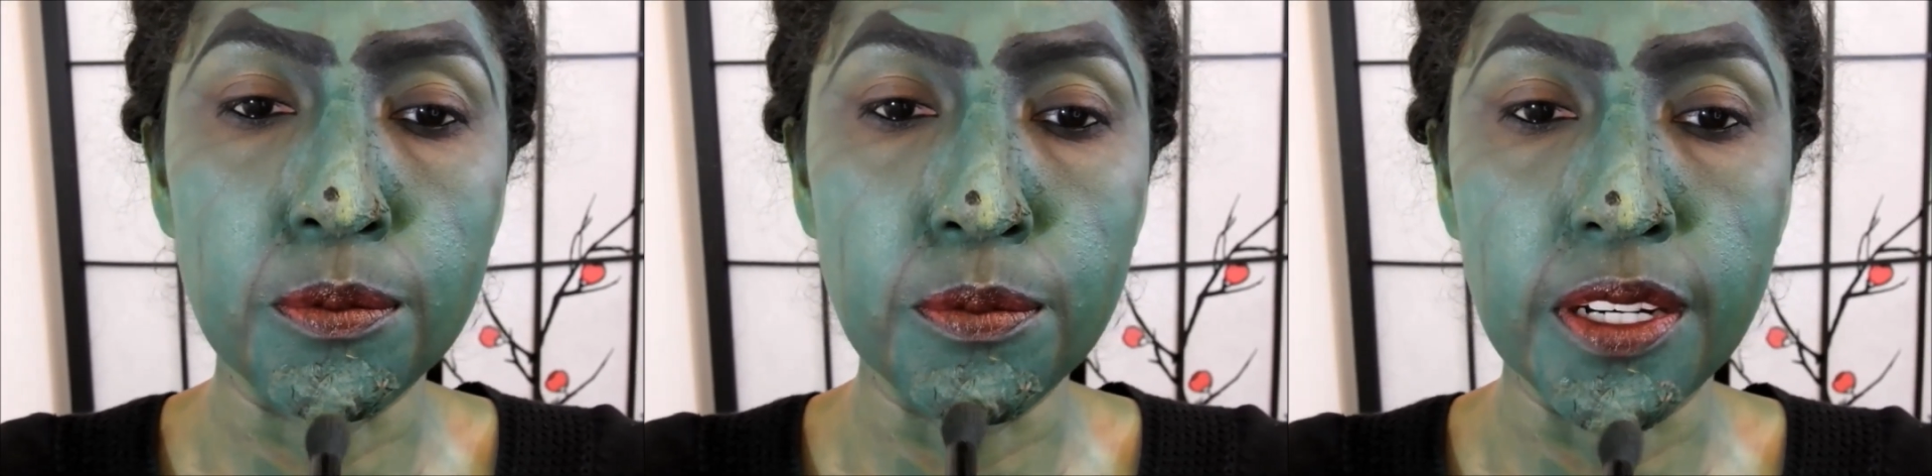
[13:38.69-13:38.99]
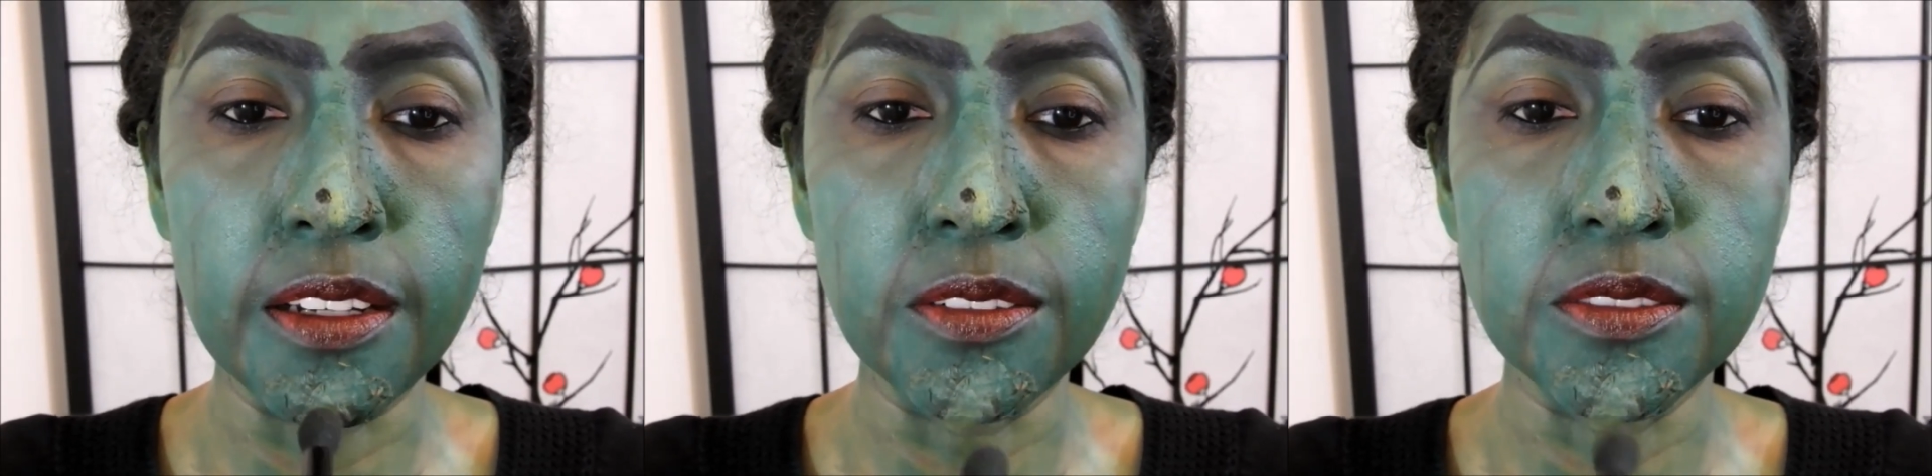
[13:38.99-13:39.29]

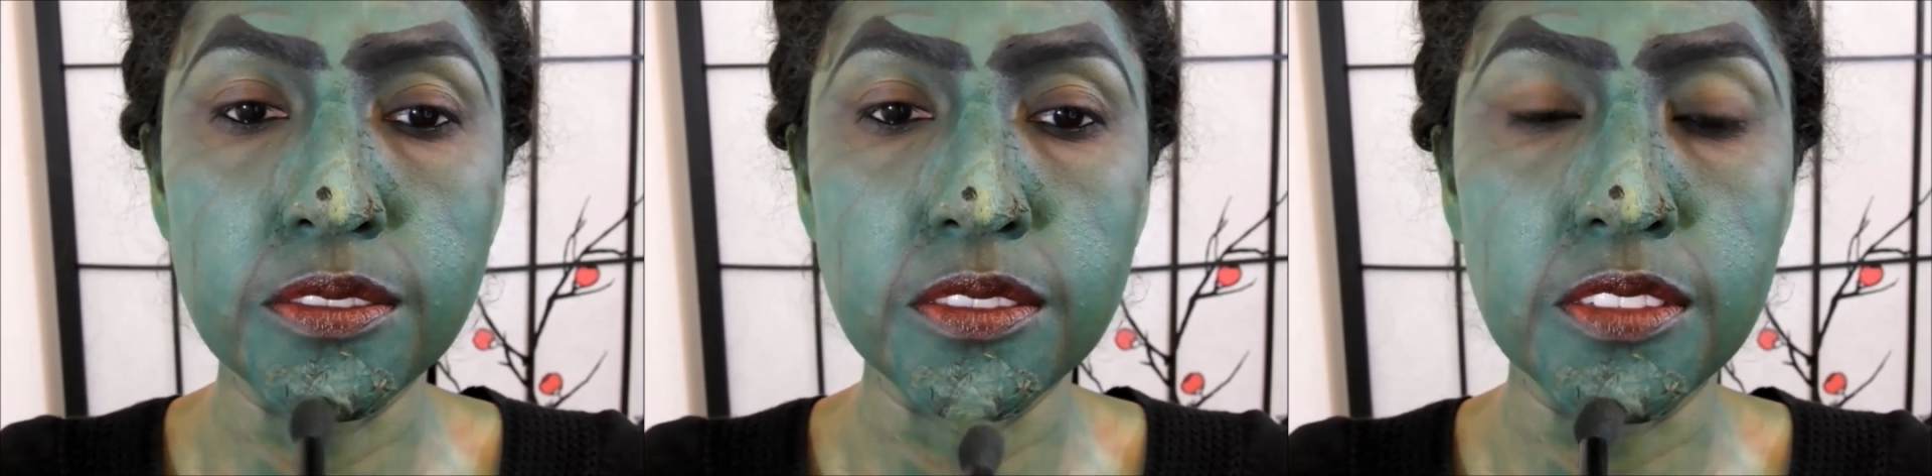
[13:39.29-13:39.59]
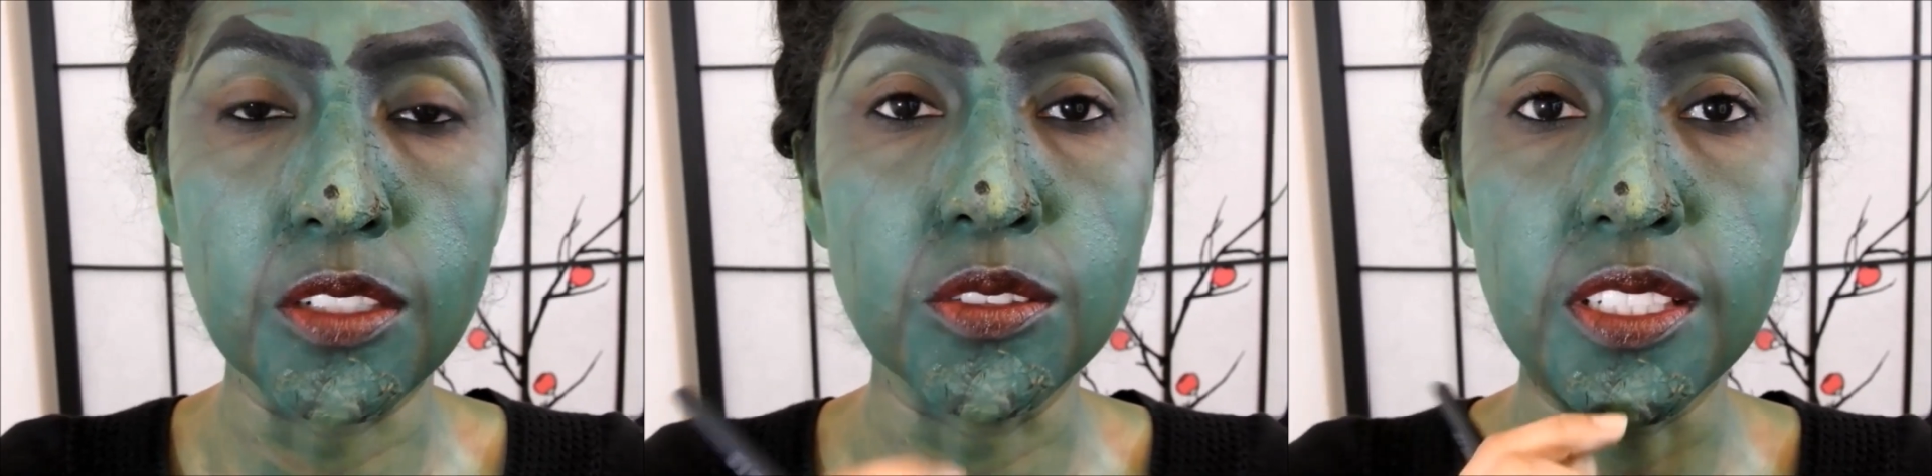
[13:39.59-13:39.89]
bottom
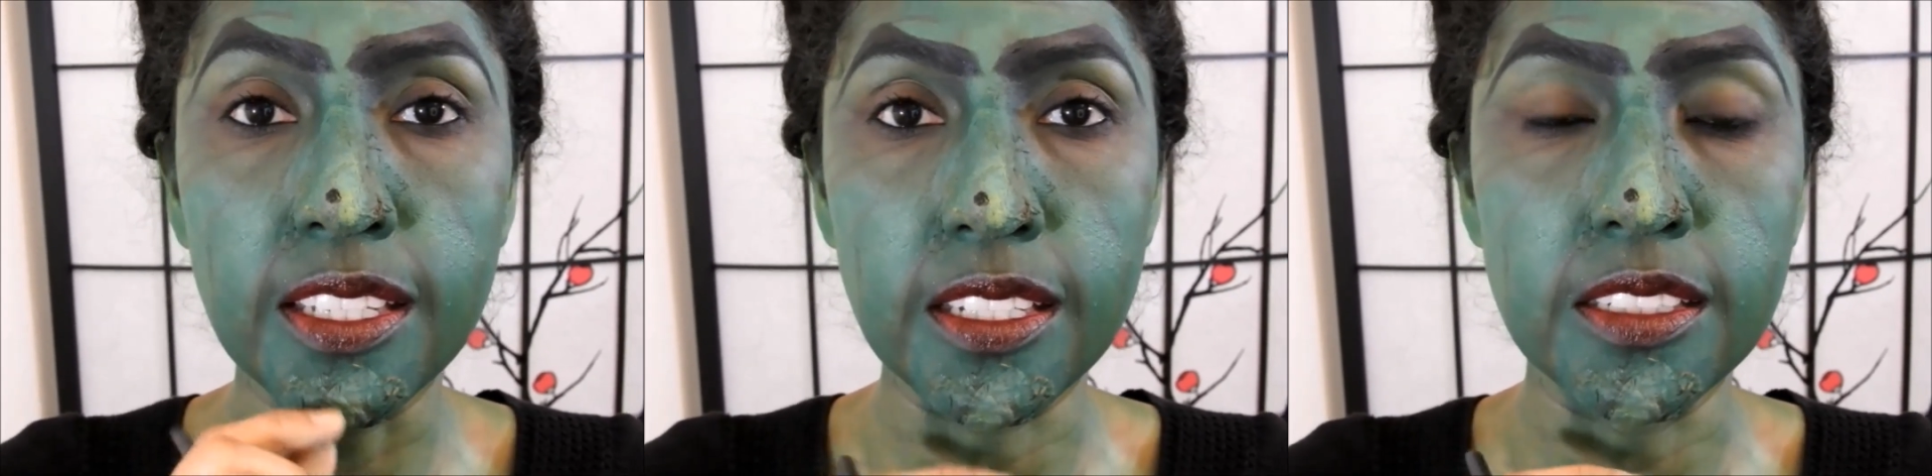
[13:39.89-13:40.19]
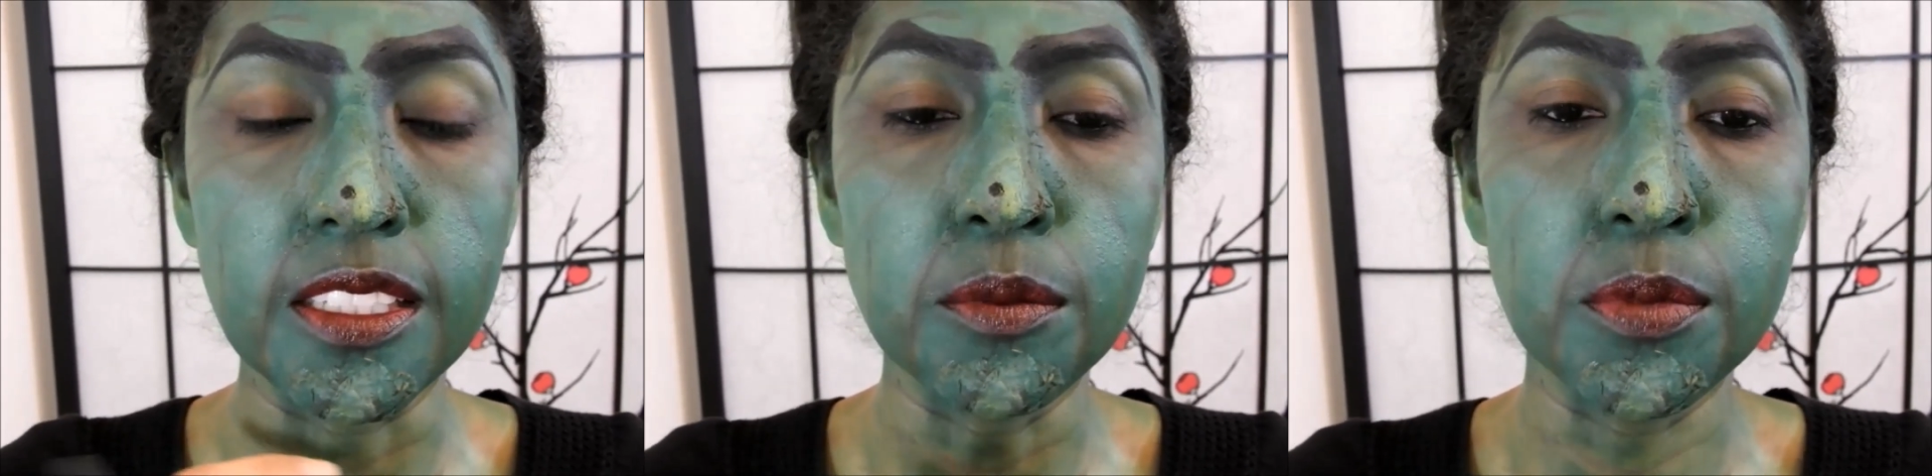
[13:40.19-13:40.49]
that looks like a
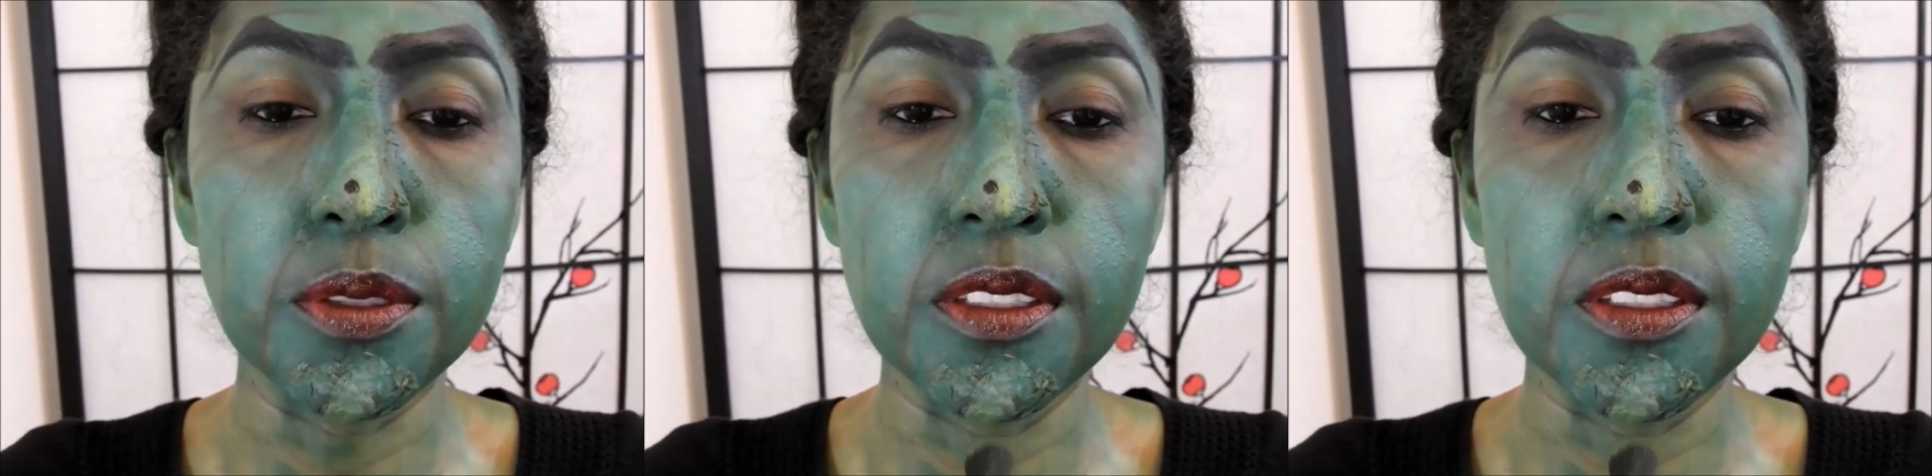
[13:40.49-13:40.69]
tip.